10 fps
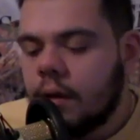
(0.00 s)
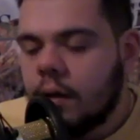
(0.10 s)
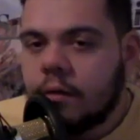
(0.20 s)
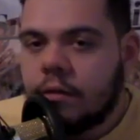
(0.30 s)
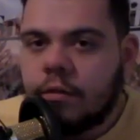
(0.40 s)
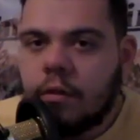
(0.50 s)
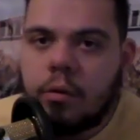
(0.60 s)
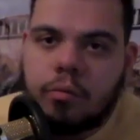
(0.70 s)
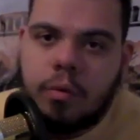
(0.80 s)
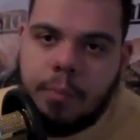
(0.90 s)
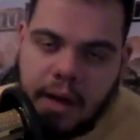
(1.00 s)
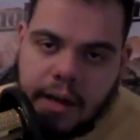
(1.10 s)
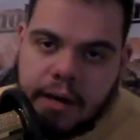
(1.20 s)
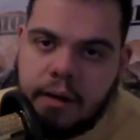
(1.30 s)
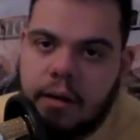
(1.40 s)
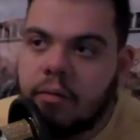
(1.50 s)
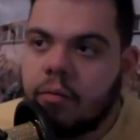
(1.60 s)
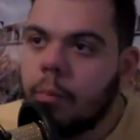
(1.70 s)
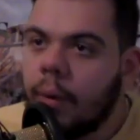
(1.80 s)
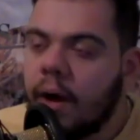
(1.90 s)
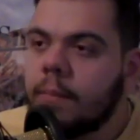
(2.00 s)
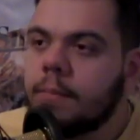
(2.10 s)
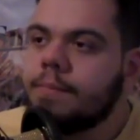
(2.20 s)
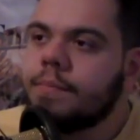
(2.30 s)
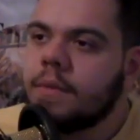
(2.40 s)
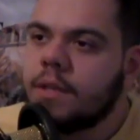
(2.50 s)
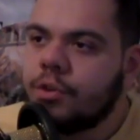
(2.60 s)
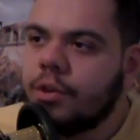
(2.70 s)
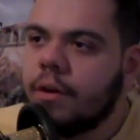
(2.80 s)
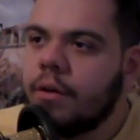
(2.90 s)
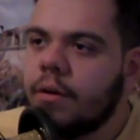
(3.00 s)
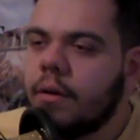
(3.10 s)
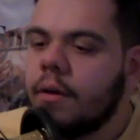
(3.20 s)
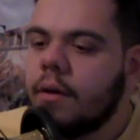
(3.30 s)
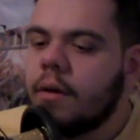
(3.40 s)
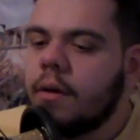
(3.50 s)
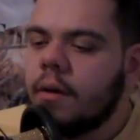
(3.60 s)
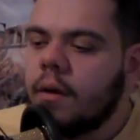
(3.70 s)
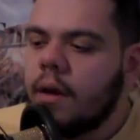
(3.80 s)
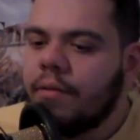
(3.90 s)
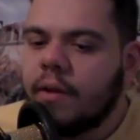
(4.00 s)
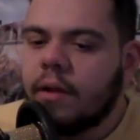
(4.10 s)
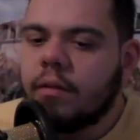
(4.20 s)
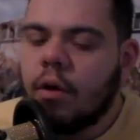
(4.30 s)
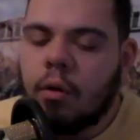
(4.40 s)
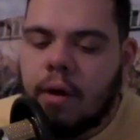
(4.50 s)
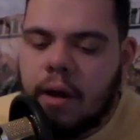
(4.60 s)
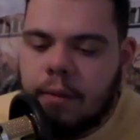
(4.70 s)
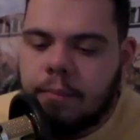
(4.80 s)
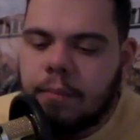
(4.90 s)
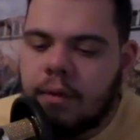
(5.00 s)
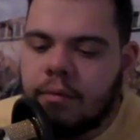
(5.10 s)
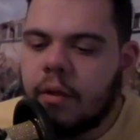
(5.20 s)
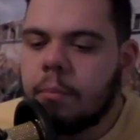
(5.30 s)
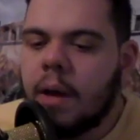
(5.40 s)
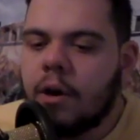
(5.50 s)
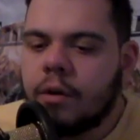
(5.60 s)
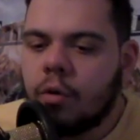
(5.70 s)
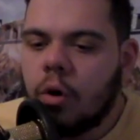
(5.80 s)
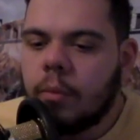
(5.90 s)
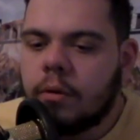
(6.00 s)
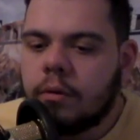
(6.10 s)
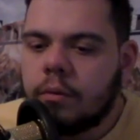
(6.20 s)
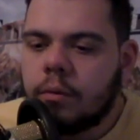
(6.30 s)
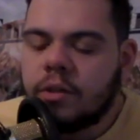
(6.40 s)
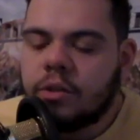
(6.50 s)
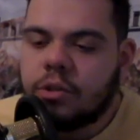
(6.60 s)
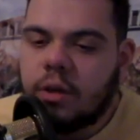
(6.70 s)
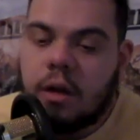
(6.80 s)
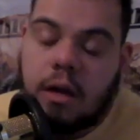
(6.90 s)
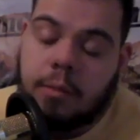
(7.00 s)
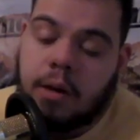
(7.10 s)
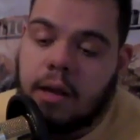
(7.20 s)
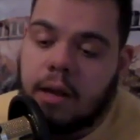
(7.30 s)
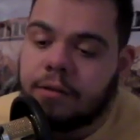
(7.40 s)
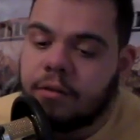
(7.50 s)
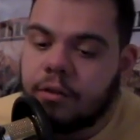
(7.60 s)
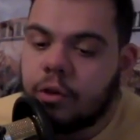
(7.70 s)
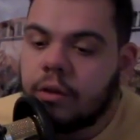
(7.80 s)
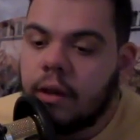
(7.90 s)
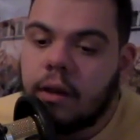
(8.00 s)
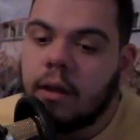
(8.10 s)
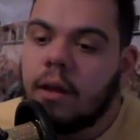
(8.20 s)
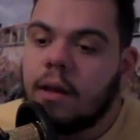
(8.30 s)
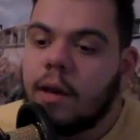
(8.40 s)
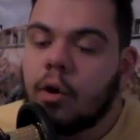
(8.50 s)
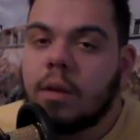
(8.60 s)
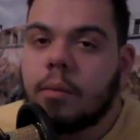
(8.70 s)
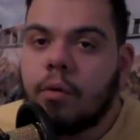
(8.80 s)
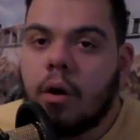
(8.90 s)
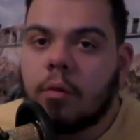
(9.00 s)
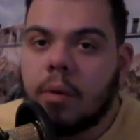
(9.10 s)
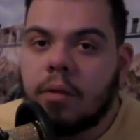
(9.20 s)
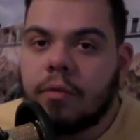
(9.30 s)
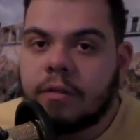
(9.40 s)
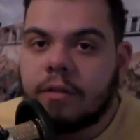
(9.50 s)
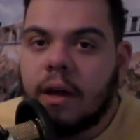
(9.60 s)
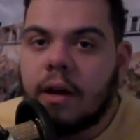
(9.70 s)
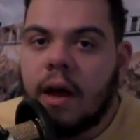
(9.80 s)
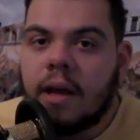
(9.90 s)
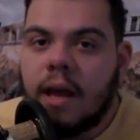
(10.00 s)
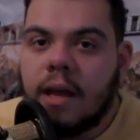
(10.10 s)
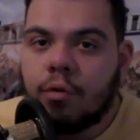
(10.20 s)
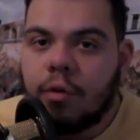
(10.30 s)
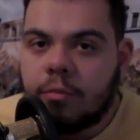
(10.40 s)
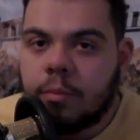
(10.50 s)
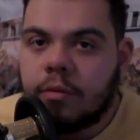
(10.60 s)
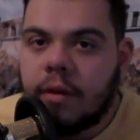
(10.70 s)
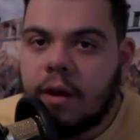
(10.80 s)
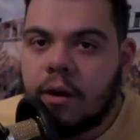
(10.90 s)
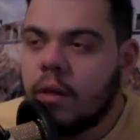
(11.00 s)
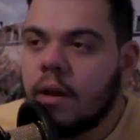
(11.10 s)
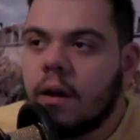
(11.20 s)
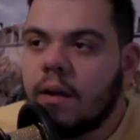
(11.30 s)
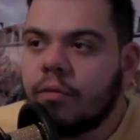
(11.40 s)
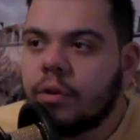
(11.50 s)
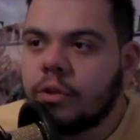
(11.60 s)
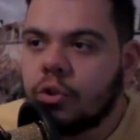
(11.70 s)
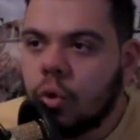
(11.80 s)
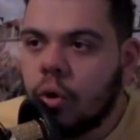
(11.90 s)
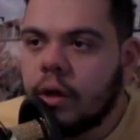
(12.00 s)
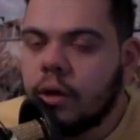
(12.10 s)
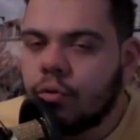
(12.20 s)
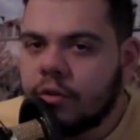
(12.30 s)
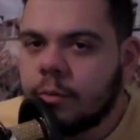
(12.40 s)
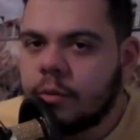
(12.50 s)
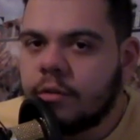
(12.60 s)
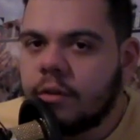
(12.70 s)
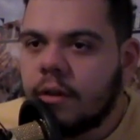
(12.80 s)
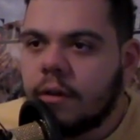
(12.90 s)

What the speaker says: It's so repetitive. But this year, I felt all right. I felt better than normal, which, I guess is a good thing. Now, don't get me wrong, motherfuckers. I hate Christmas. I don't think I'll ever enjoy Christmas.